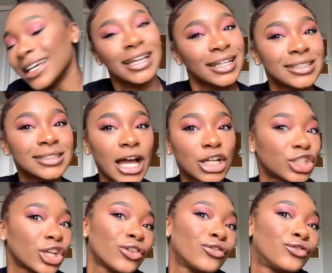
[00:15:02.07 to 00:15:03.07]
it's
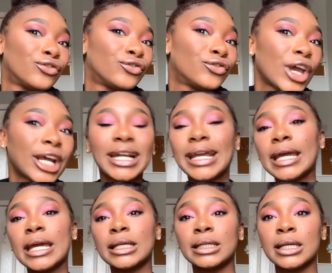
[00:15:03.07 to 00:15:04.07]
actually very
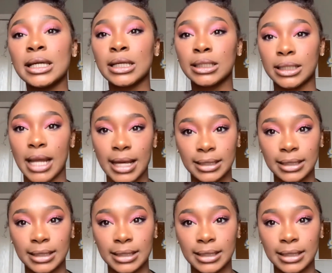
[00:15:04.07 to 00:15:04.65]
nice,